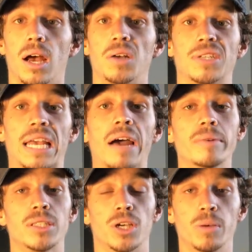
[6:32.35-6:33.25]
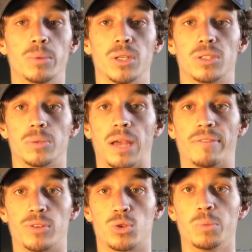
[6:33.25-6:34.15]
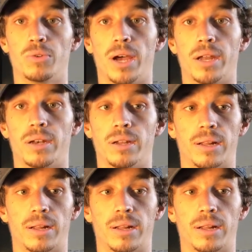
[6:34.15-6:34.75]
I was like, how many turn buoys do we have to swim around?